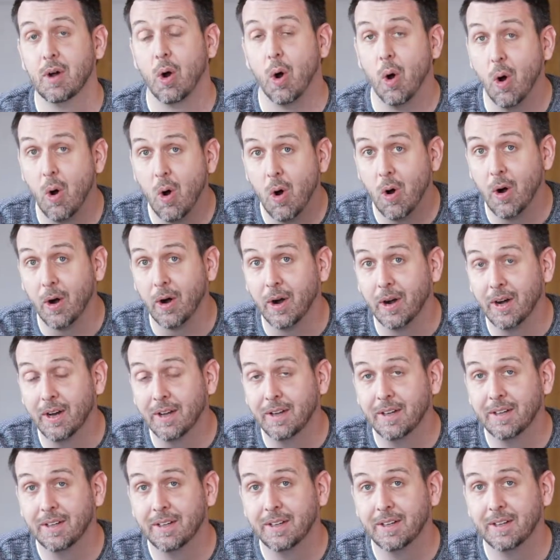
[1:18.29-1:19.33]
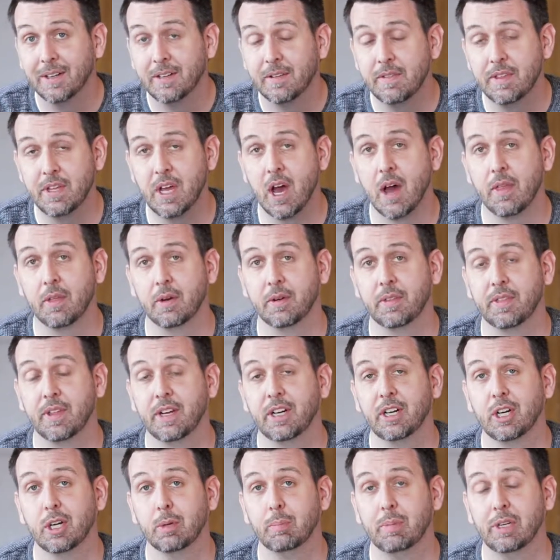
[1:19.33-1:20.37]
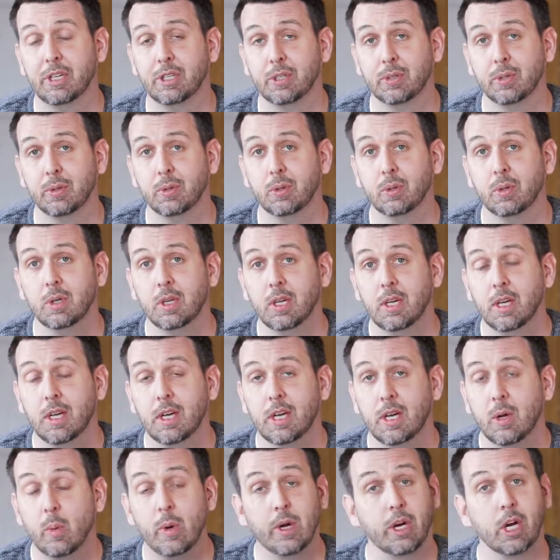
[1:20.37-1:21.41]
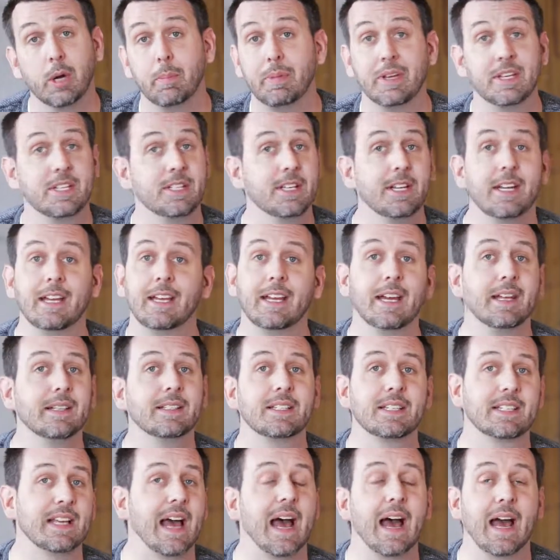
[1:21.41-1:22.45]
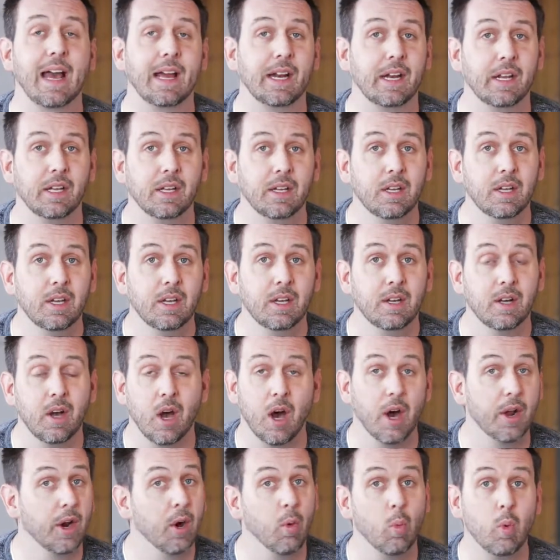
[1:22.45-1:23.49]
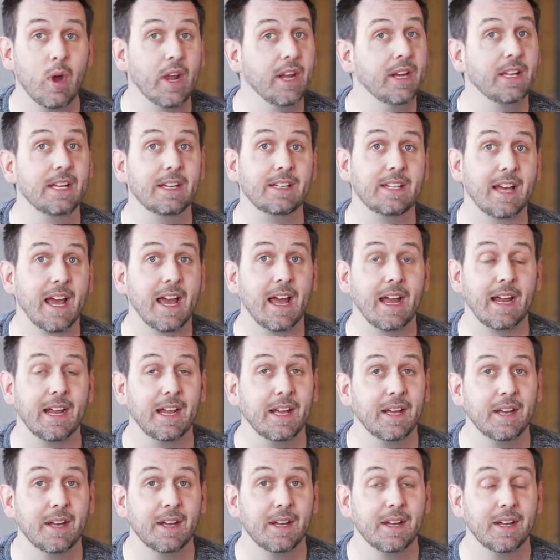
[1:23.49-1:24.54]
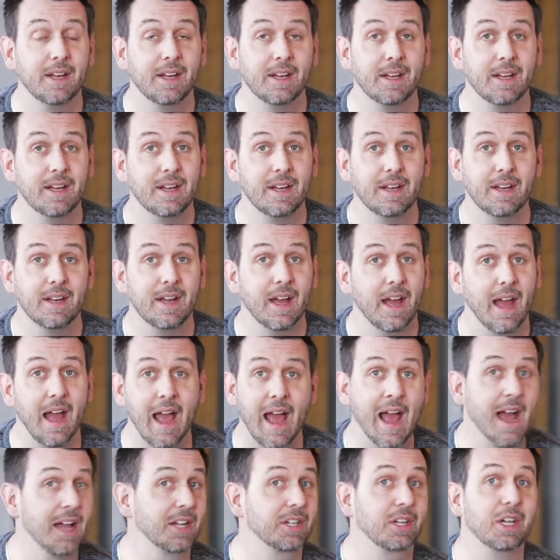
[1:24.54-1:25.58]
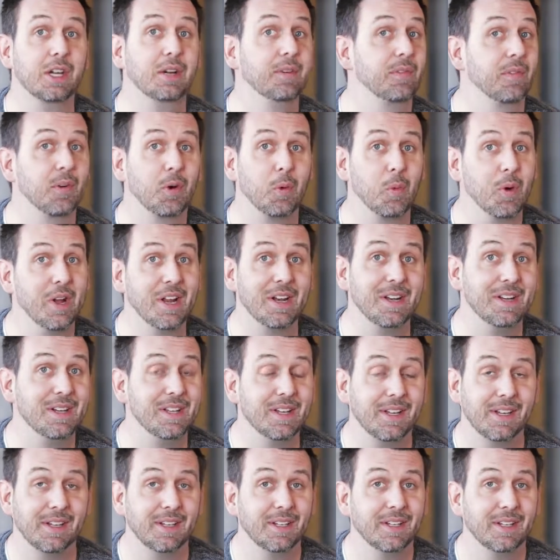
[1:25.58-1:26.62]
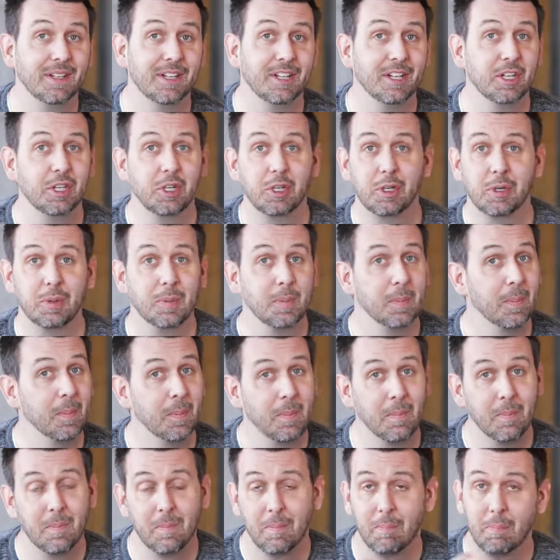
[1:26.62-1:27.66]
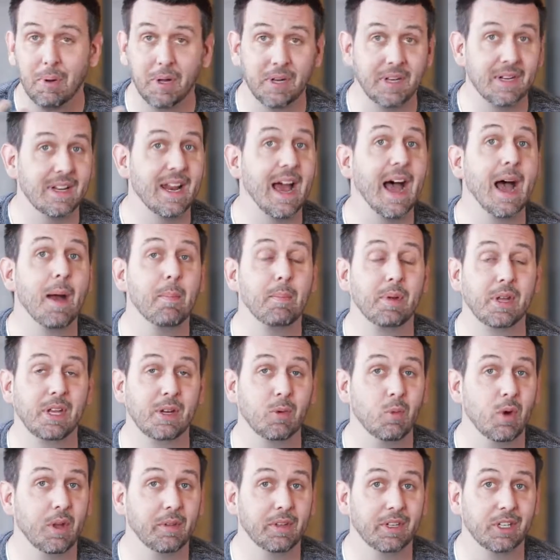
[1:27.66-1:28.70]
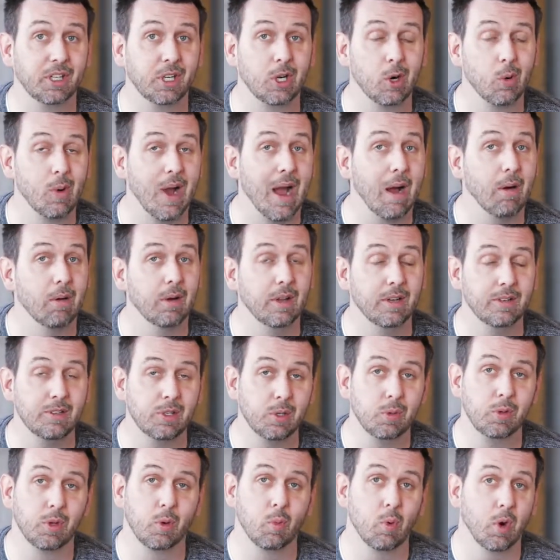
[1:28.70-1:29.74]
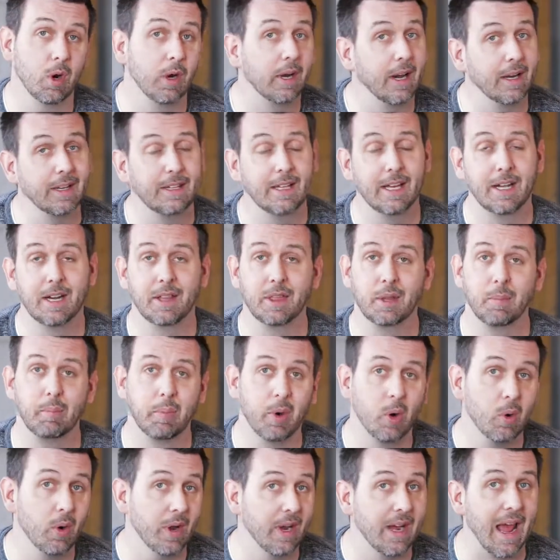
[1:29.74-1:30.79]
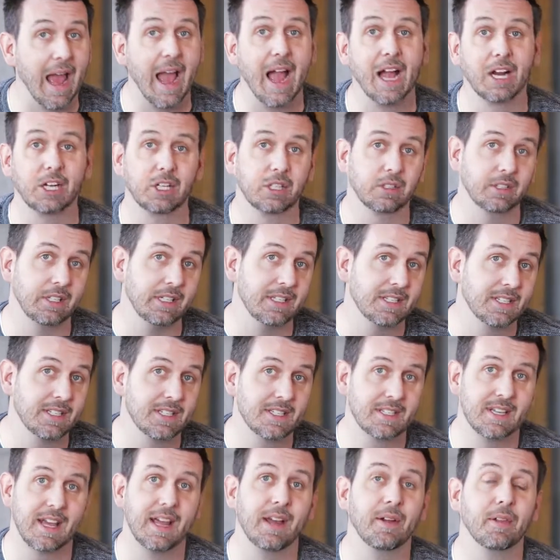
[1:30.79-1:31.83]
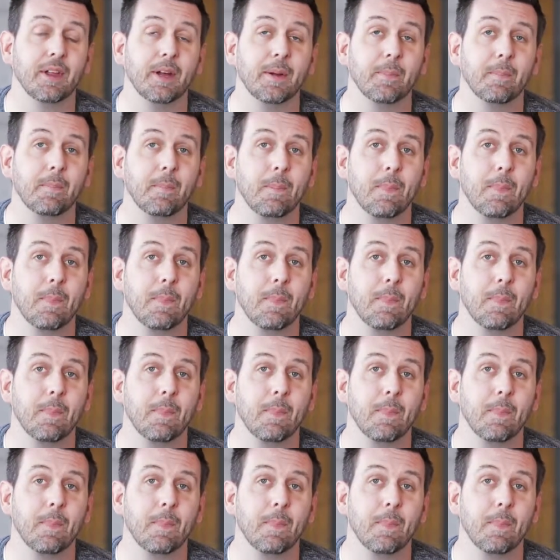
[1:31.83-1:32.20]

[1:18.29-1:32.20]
Or the other thing could be true. We could be sitting inside on a windy day asking for wind but not being willing to go out and do the work and get in the boat and actually sail it.